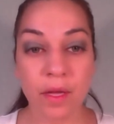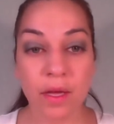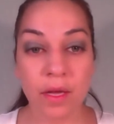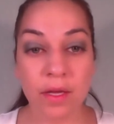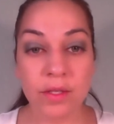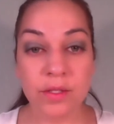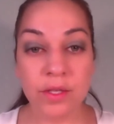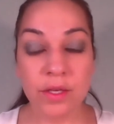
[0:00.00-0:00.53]

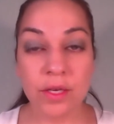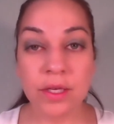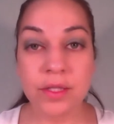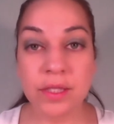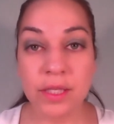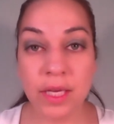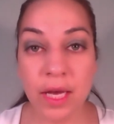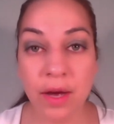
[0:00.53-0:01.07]
So you can
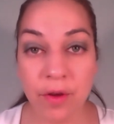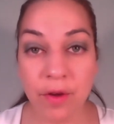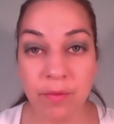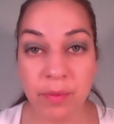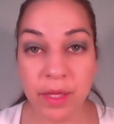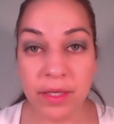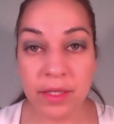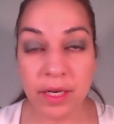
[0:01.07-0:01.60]
see how
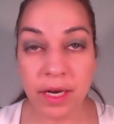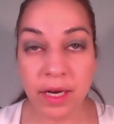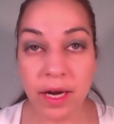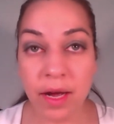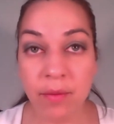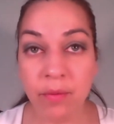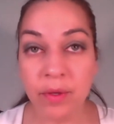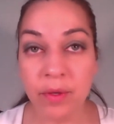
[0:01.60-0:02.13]
I've blended it
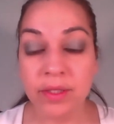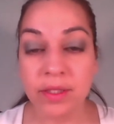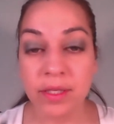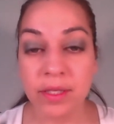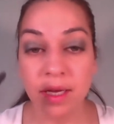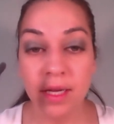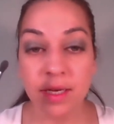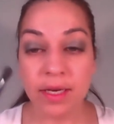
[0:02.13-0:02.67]
upwards.
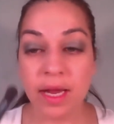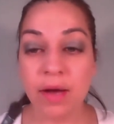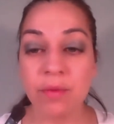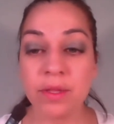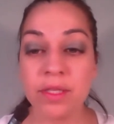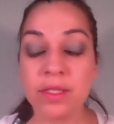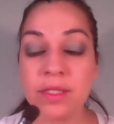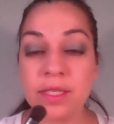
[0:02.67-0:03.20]
Now
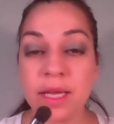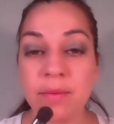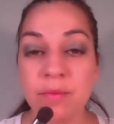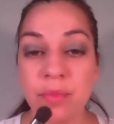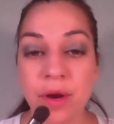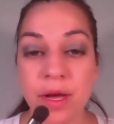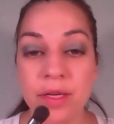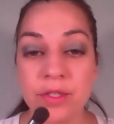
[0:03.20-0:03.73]
with the same
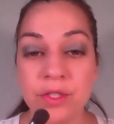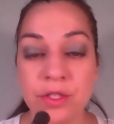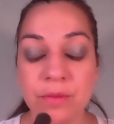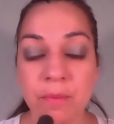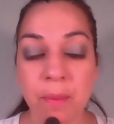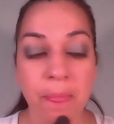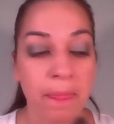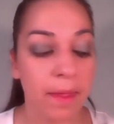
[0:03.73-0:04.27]
brush,
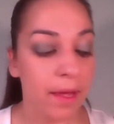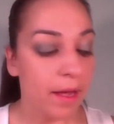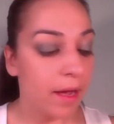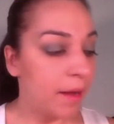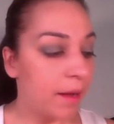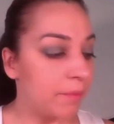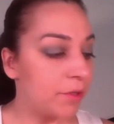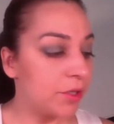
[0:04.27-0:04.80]

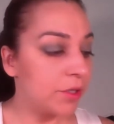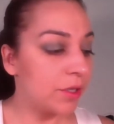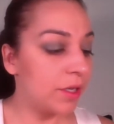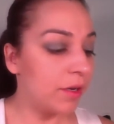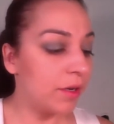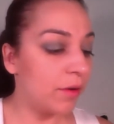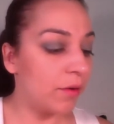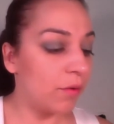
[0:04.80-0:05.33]
I'm just going
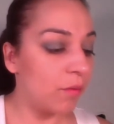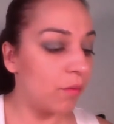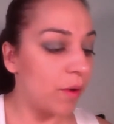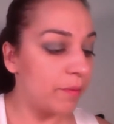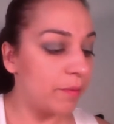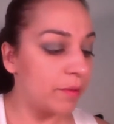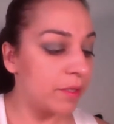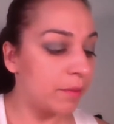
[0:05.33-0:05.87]
to
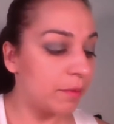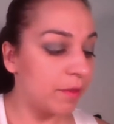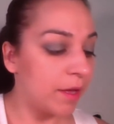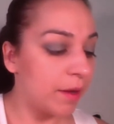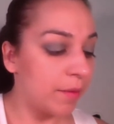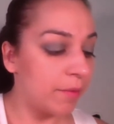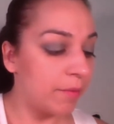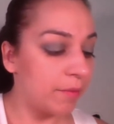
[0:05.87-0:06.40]
wipe some of
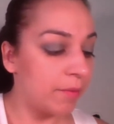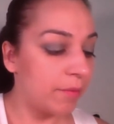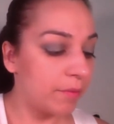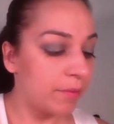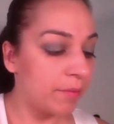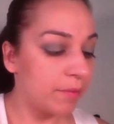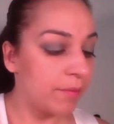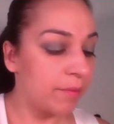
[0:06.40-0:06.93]
that
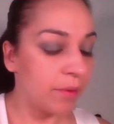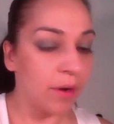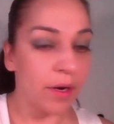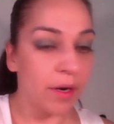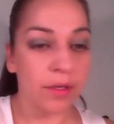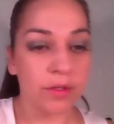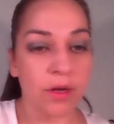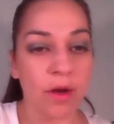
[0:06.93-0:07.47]

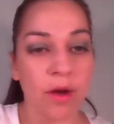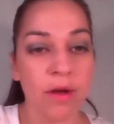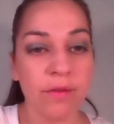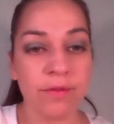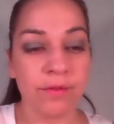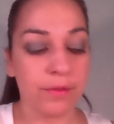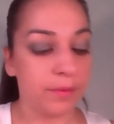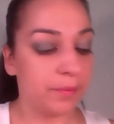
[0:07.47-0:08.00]
product
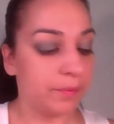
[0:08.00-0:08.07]
off.